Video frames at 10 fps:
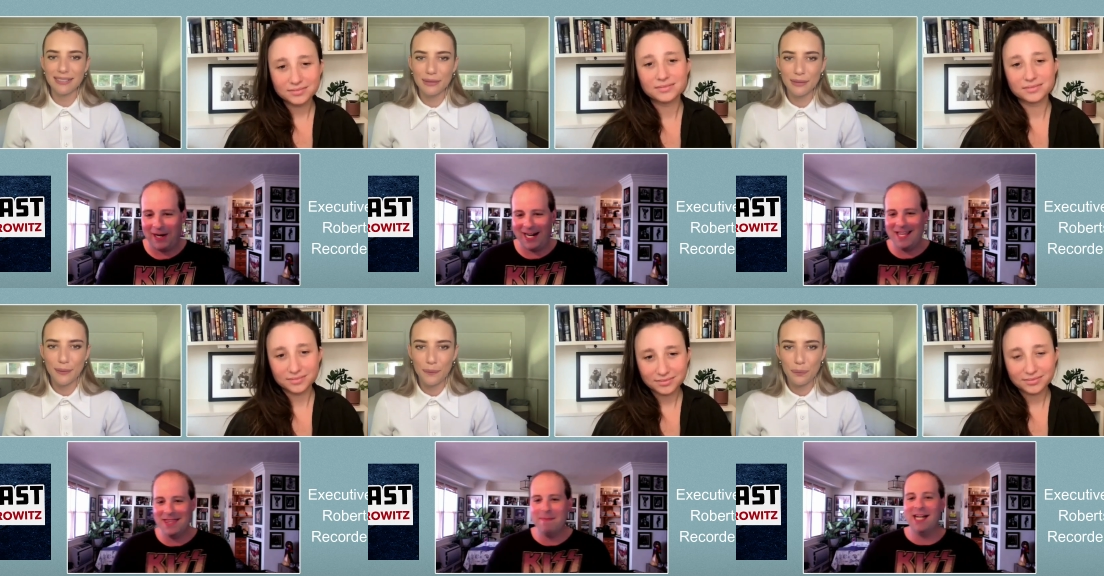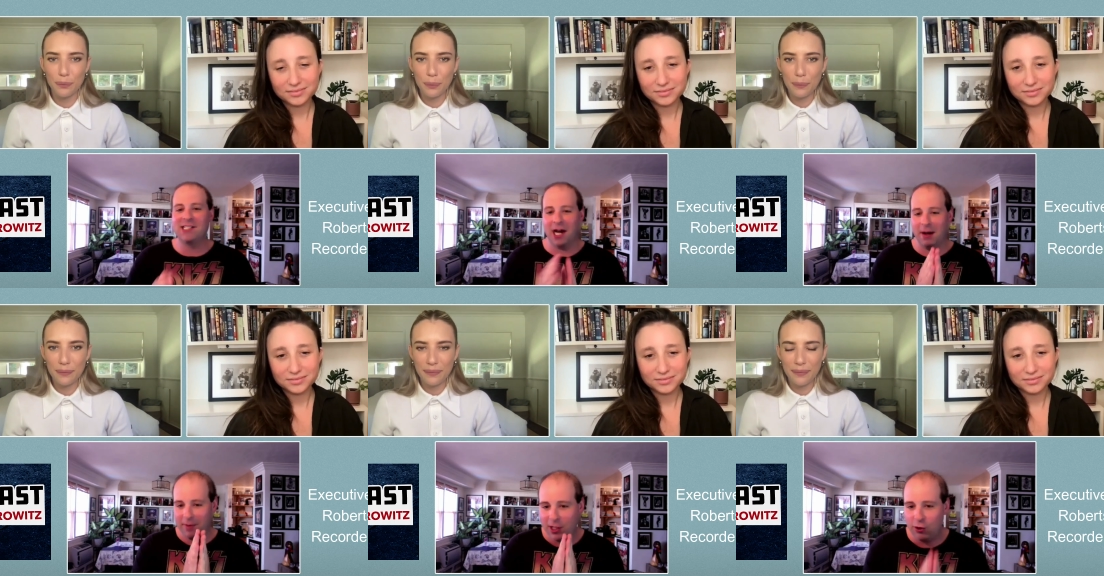Speaker 1: But in the
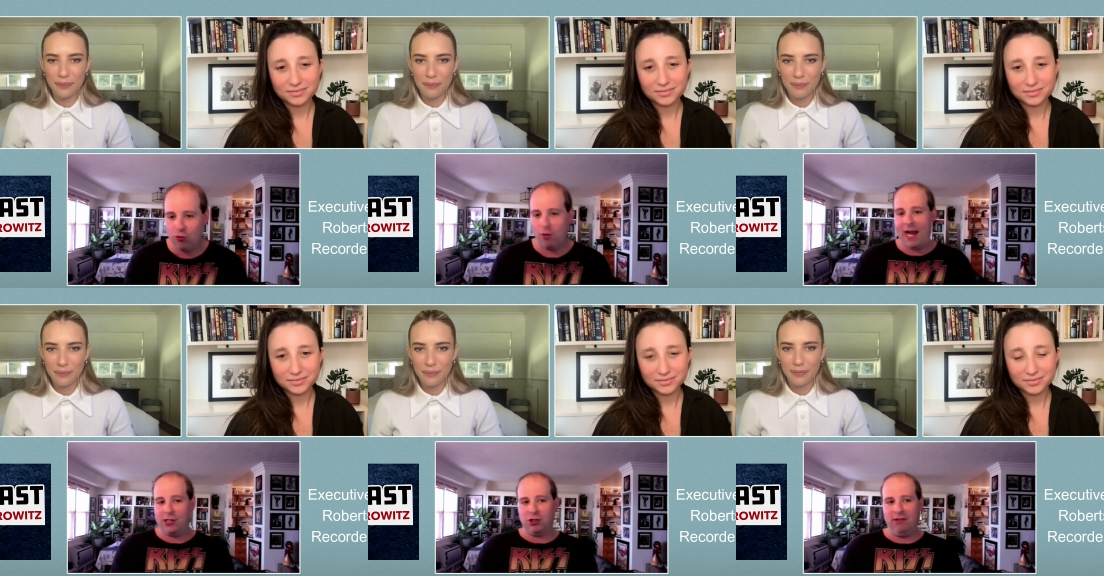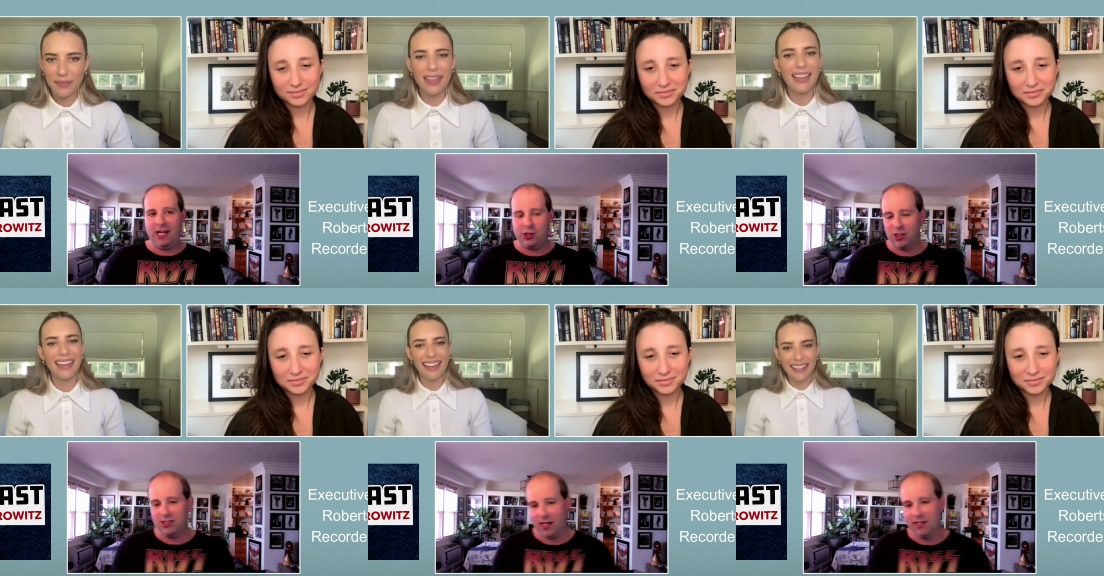meantime,
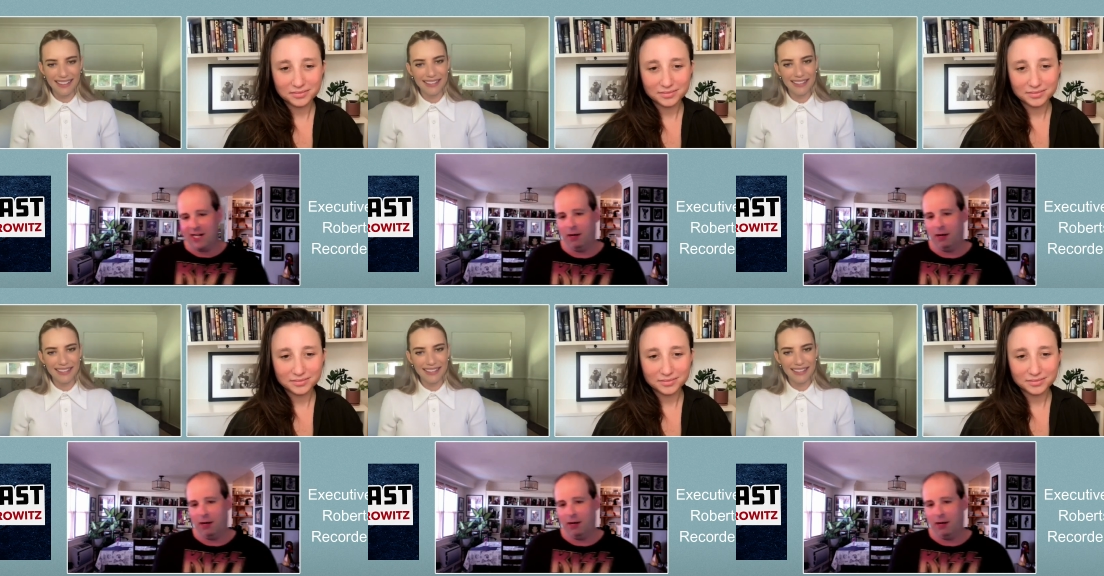congratulations on